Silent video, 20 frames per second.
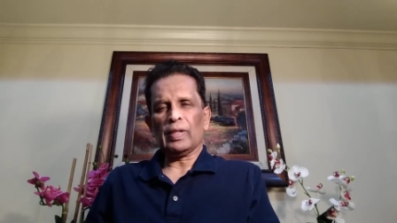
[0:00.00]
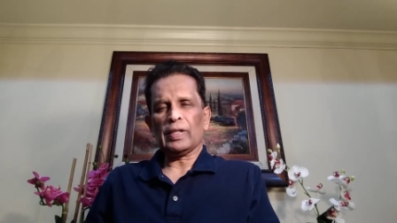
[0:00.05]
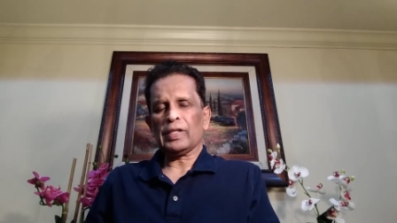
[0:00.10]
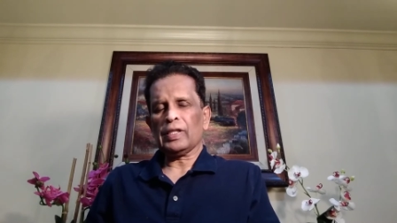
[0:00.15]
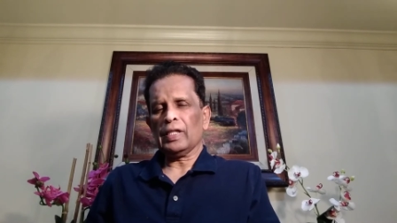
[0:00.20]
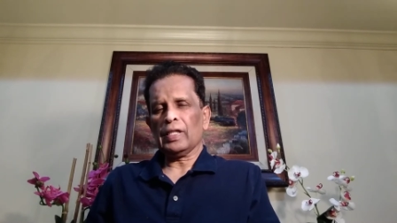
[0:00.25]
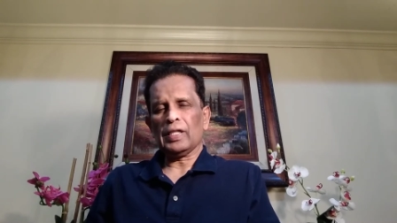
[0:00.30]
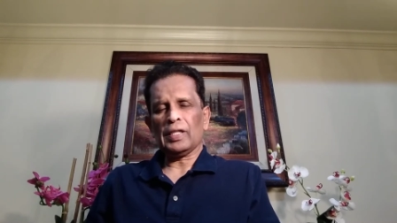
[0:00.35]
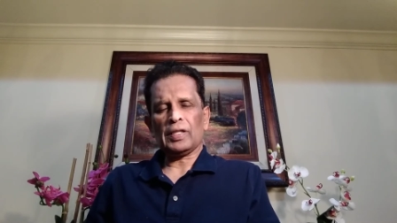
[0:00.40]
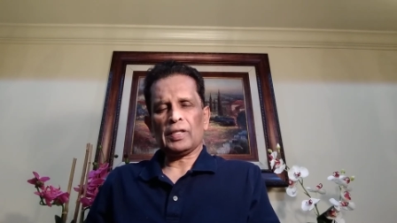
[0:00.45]
but
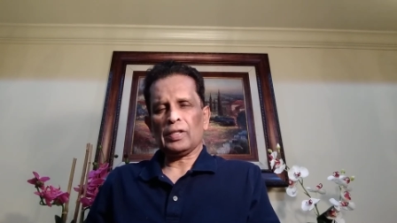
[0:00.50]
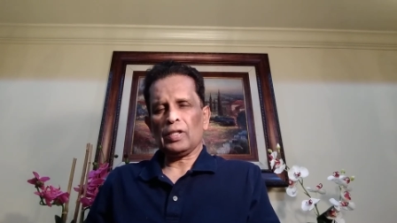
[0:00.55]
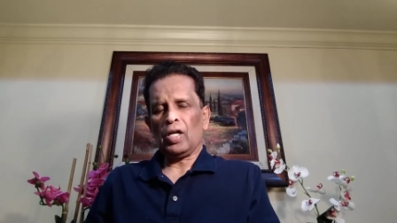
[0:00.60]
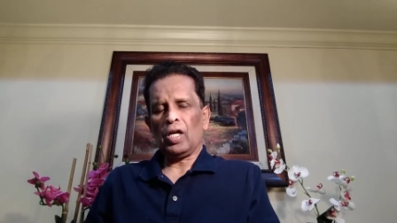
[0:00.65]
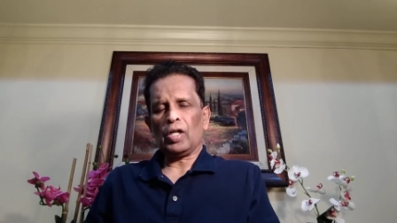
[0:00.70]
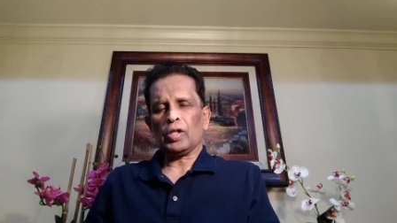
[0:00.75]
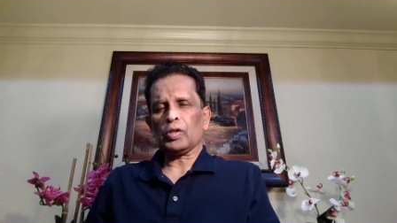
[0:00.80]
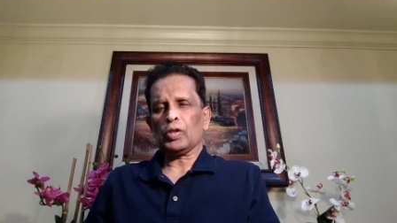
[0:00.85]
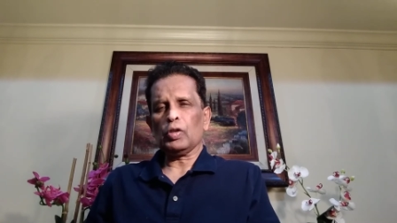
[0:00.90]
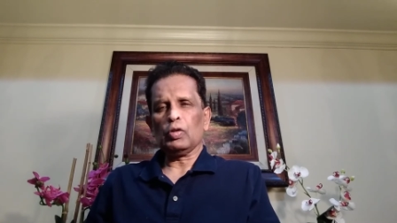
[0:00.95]
it is
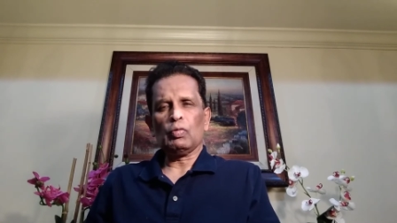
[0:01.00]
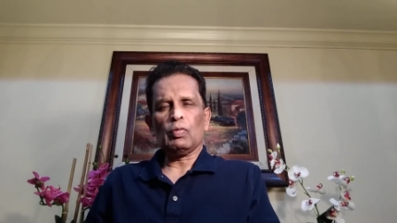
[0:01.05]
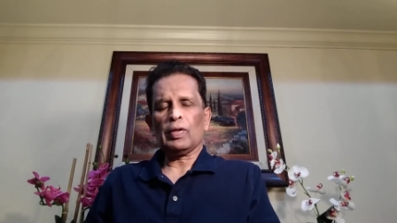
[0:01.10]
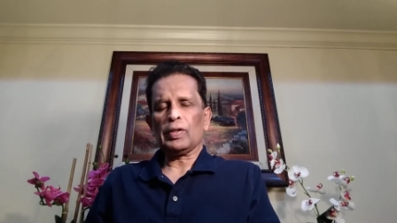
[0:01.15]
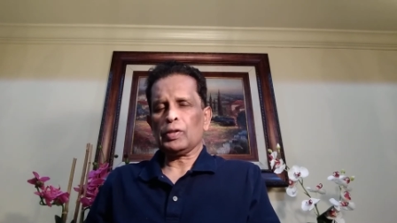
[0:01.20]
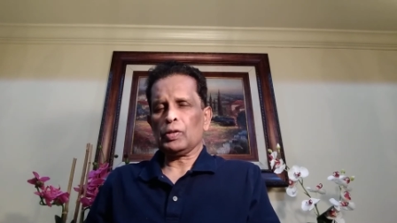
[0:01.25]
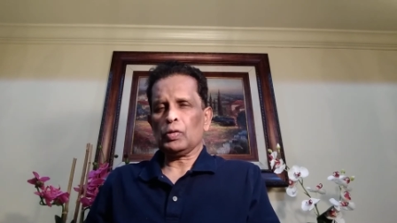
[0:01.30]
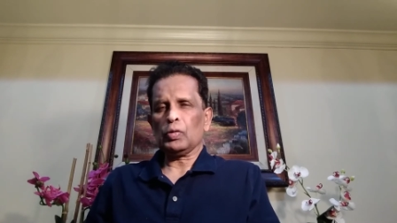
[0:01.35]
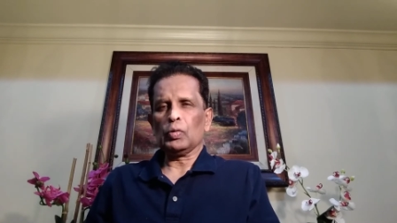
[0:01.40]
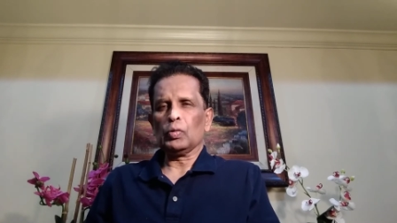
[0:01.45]
not
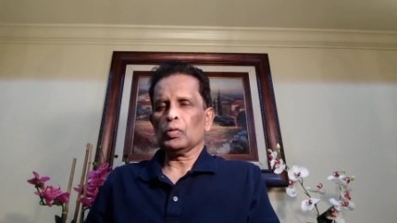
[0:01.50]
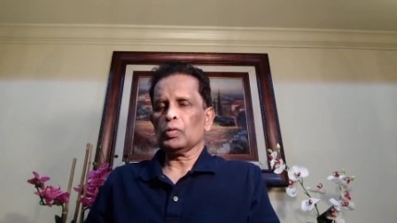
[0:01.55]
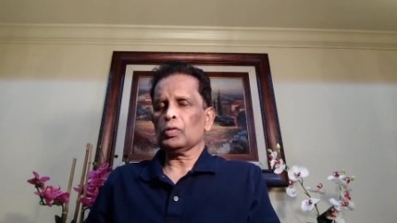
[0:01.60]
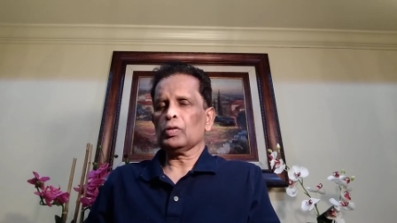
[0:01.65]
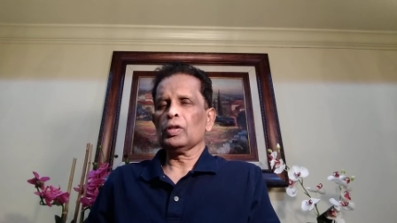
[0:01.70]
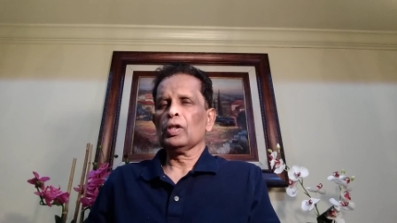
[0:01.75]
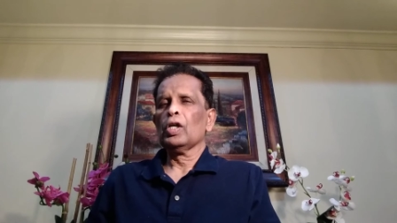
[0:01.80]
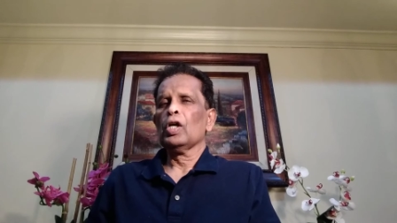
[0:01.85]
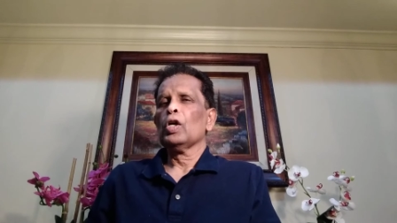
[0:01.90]
your truth.